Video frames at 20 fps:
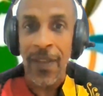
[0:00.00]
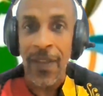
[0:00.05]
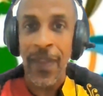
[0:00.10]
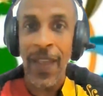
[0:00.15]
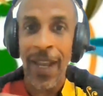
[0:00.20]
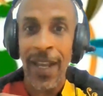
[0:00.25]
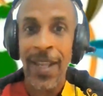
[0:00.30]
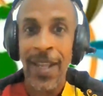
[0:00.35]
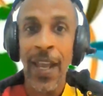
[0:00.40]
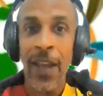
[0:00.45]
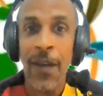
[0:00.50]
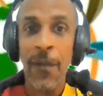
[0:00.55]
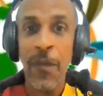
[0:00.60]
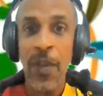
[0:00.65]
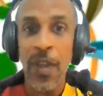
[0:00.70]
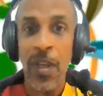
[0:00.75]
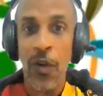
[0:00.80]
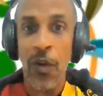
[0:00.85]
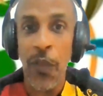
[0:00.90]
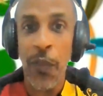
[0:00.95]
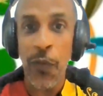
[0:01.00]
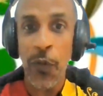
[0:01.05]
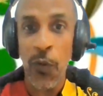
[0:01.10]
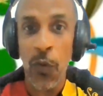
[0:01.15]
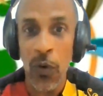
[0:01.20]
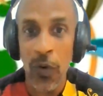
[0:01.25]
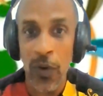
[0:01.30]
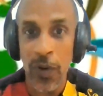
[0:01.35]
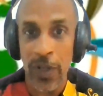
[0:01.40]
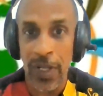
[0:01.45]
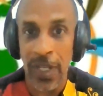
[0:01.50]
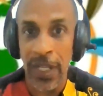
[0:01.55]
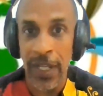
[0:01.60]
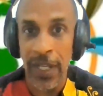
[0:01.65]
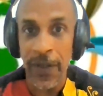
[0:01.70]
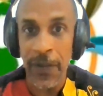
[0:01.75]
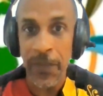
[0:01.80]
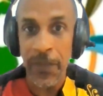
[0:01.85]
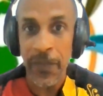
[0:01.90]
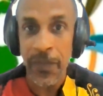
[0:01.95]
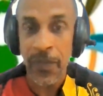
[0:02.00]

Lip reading: that gave the authority